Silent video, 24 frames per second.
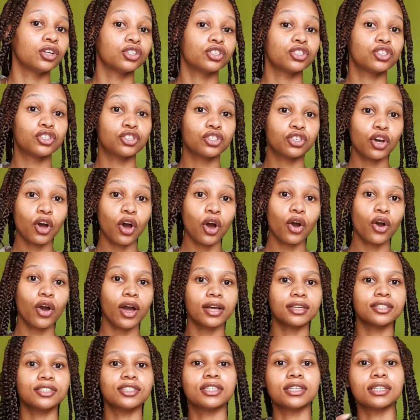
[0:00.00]
So
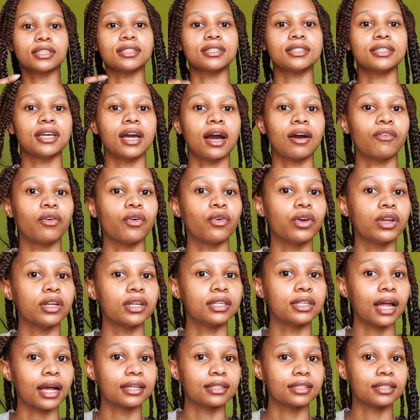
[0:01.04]
as you can see, I've
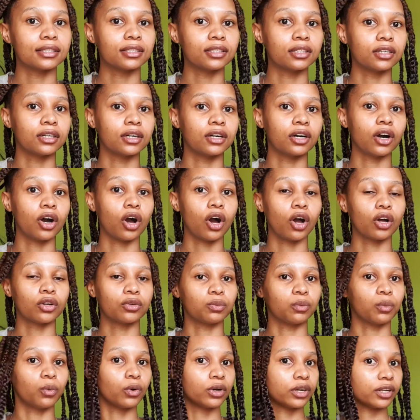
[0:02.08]
already like did the
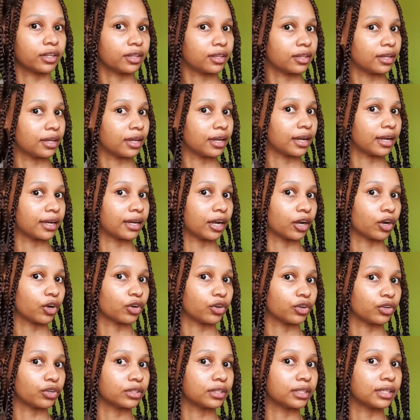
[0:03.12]
hot water thing and I
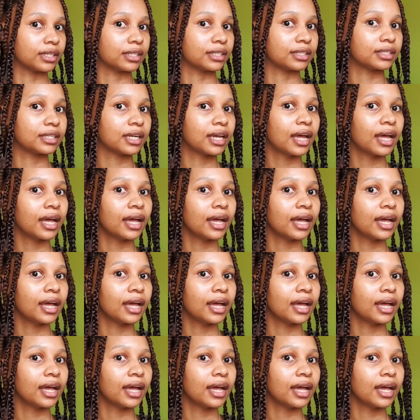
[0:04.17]
curled it.